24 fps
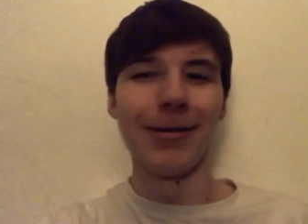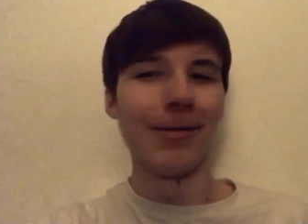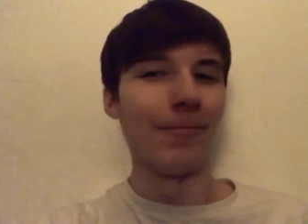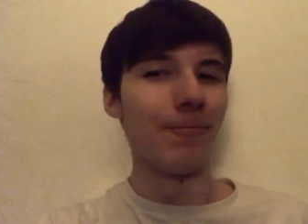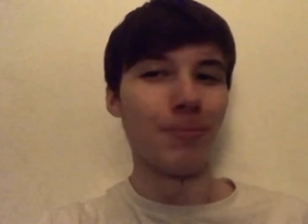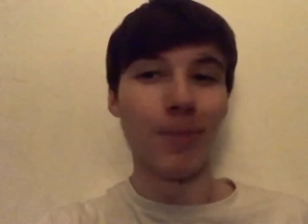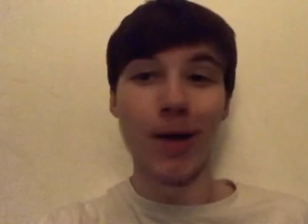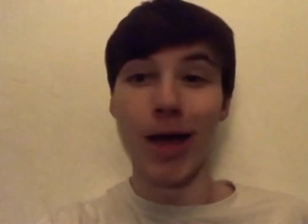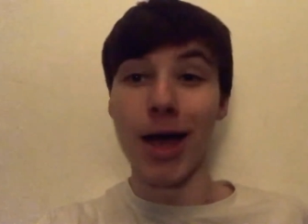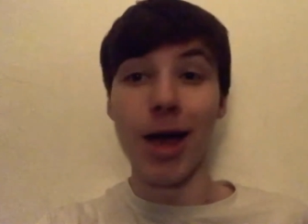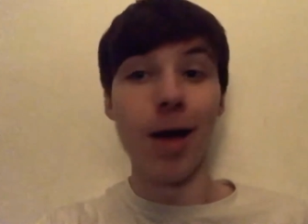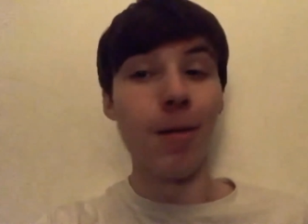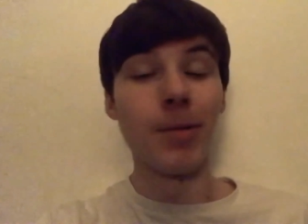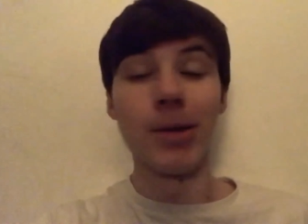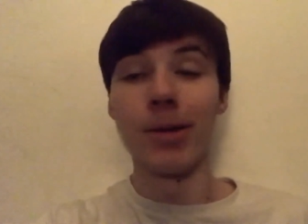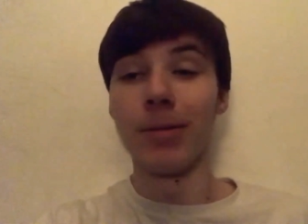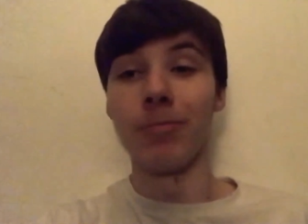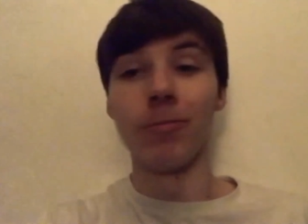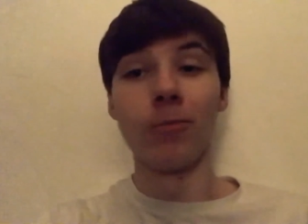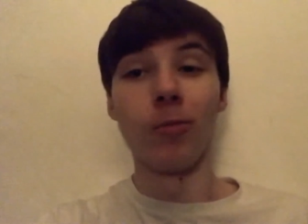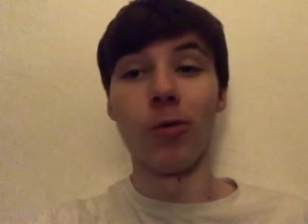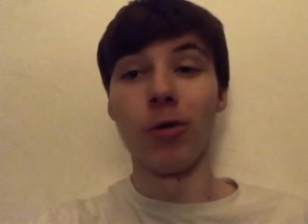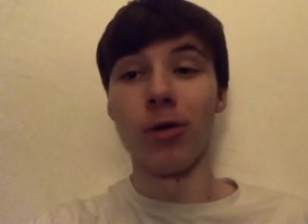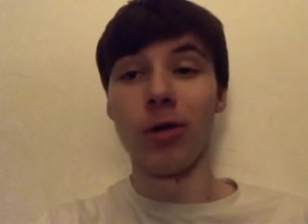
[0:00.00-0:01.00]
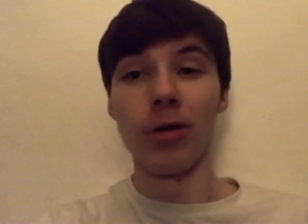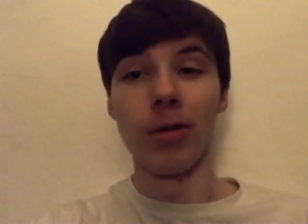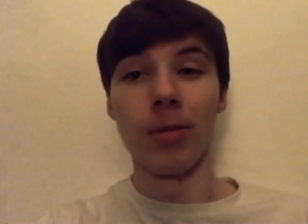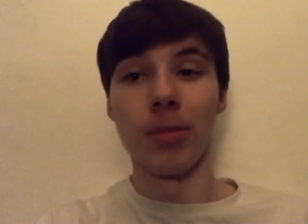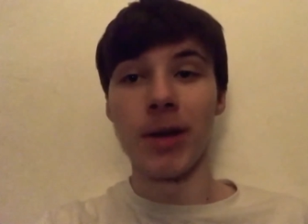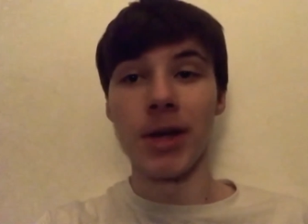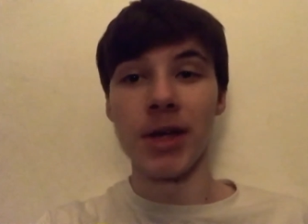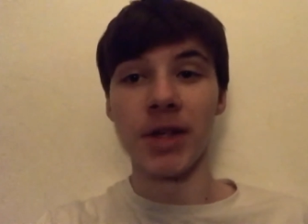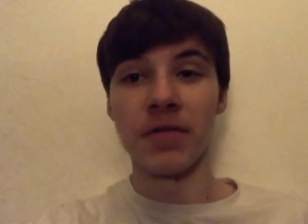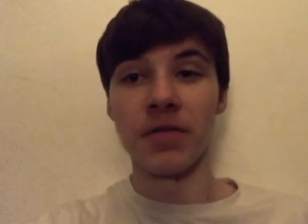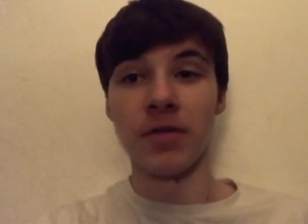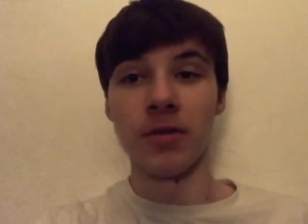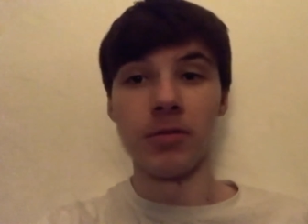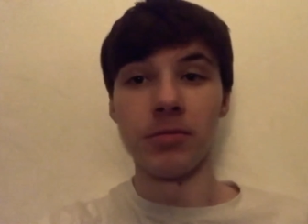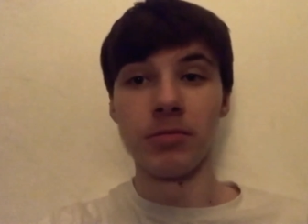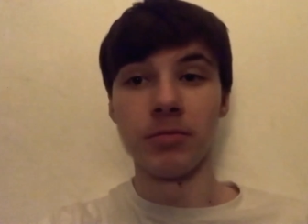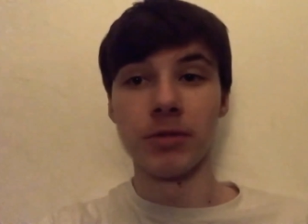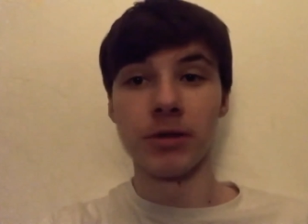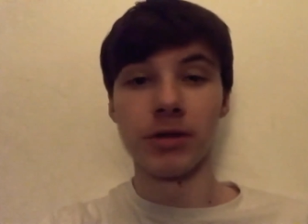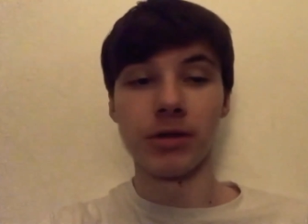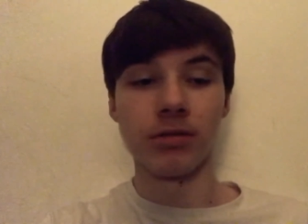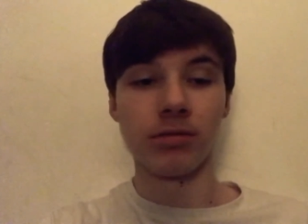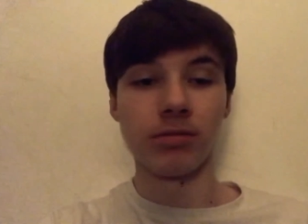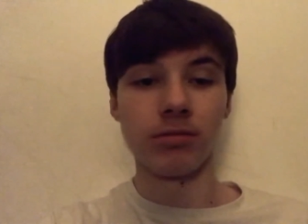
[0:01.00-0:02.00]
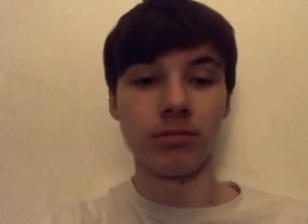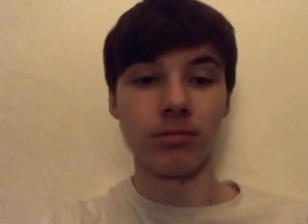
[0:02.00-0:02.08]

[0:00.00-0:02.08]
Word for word: I mean, one of the best films.